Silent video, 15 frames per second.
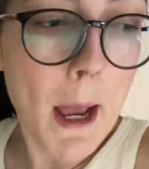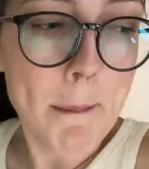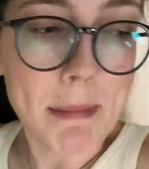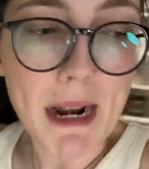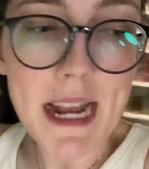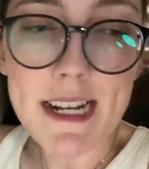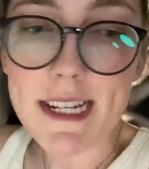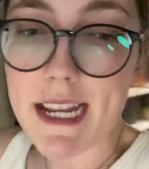
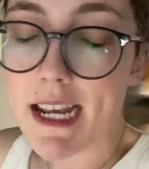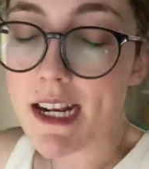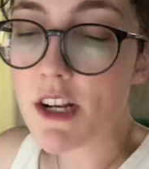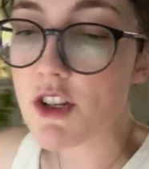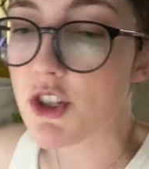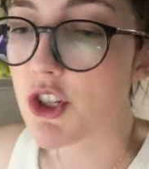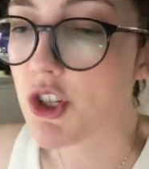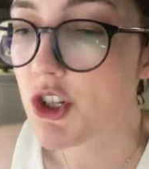But I did
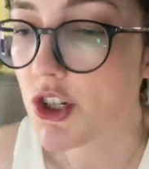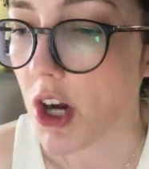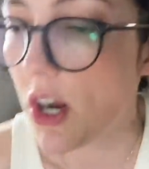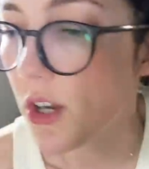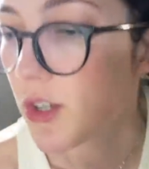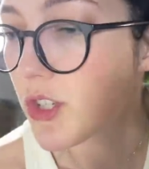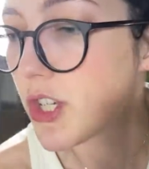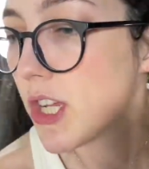
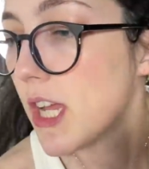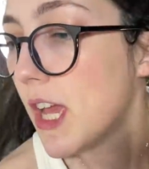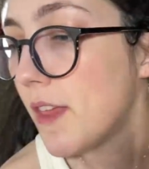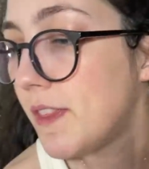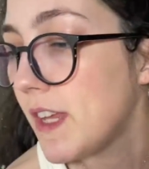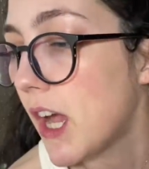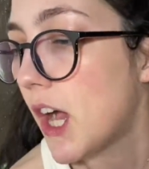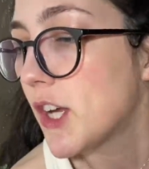start
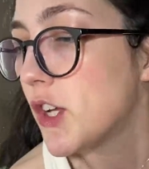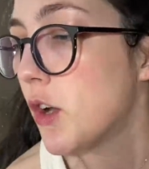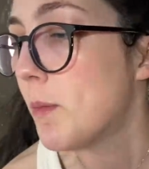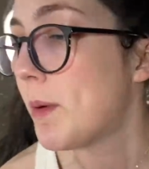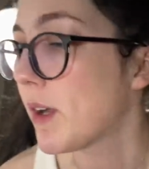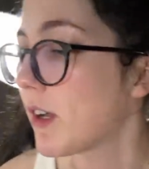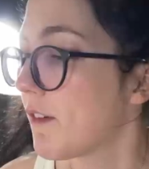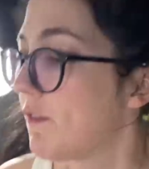the
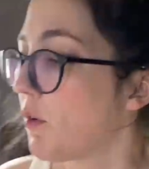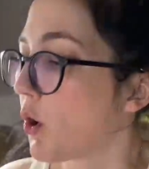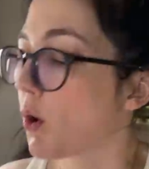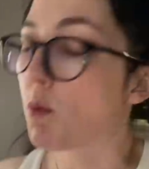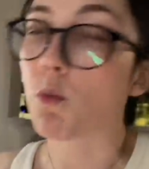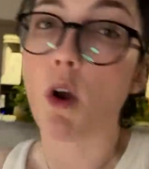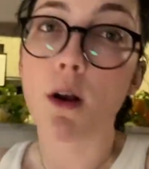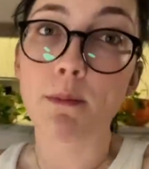audiobook
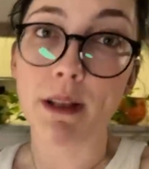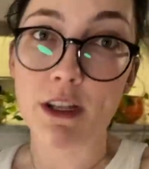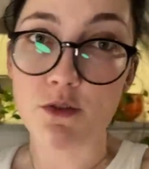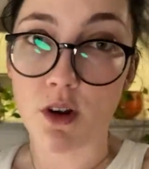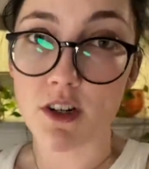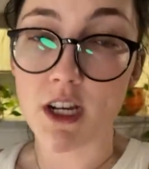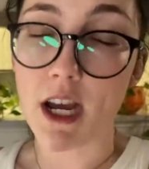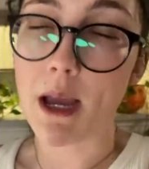for Wrong Place,
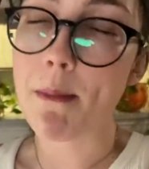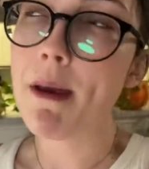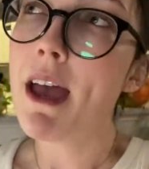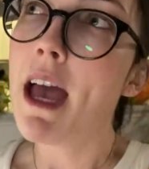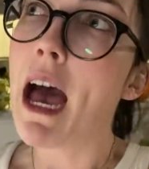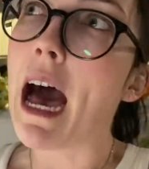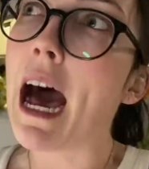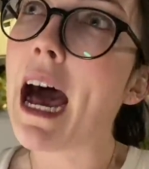Wrong Time.
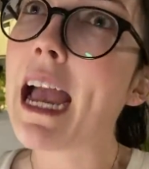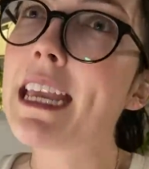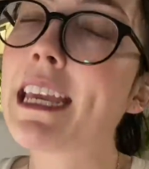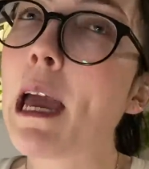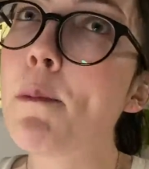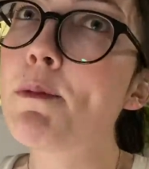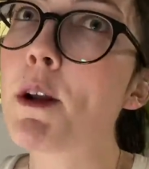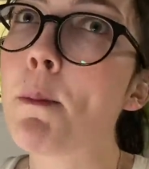I
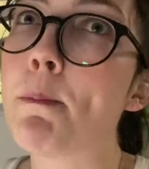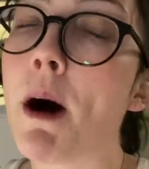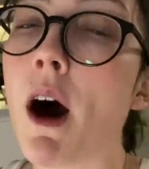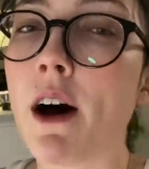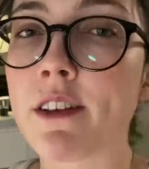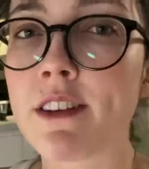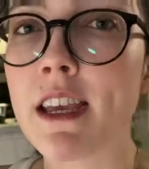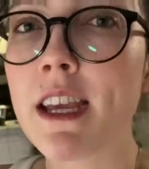kept
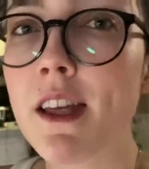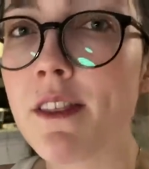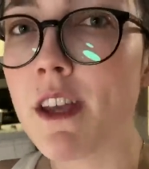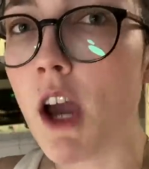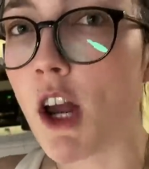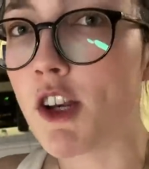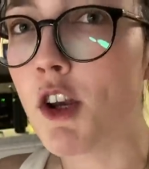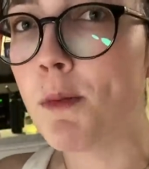pausing the
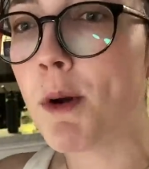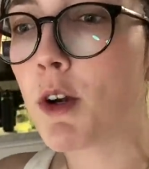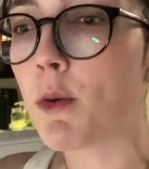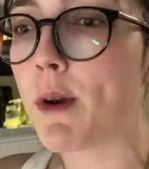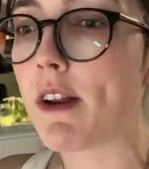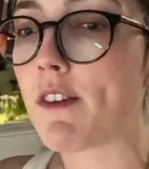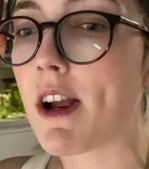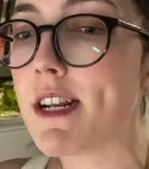audiobook
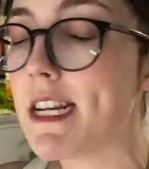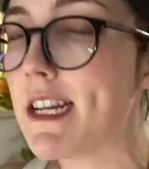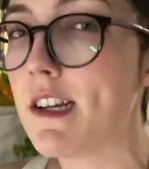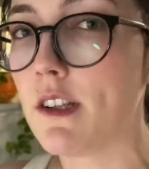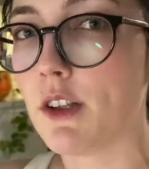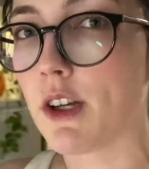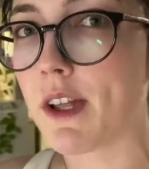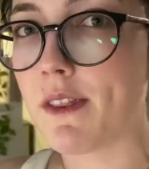whenever I needed to
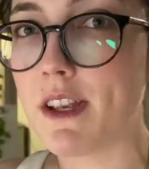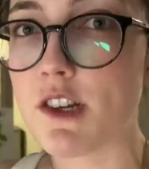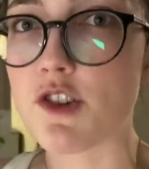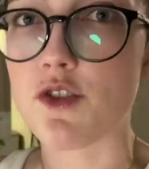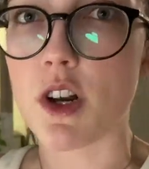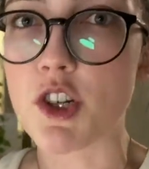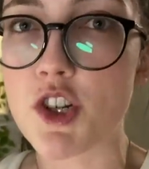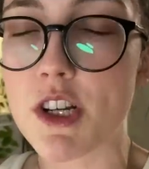look at the
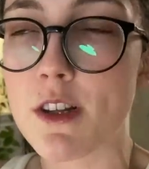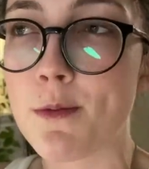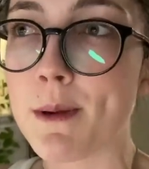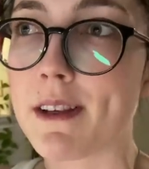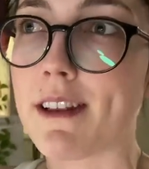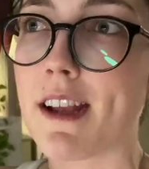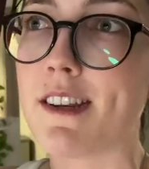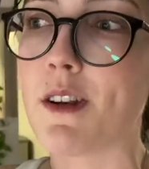instructions
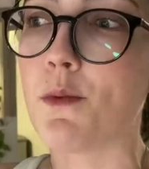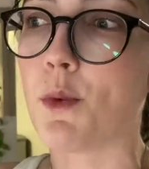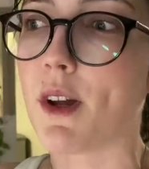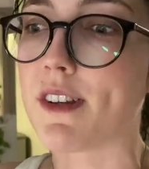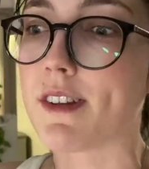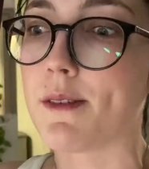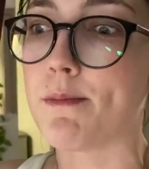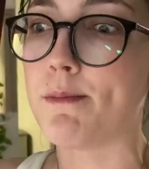because I didn't
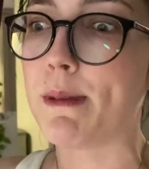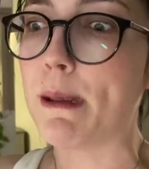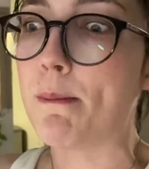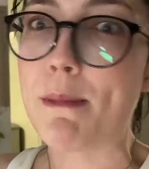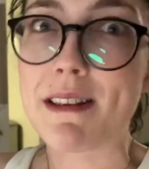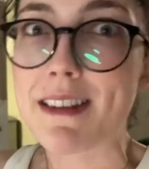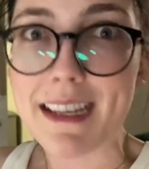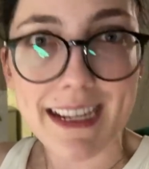want to be
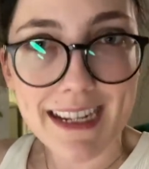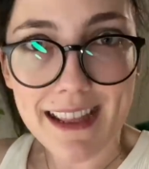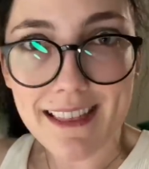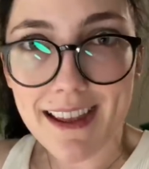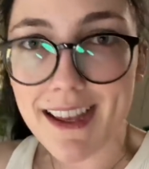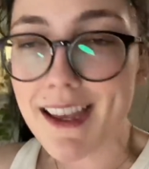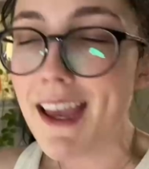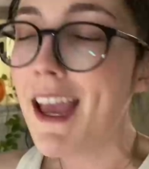missing
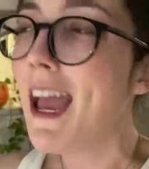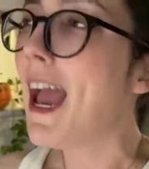anything.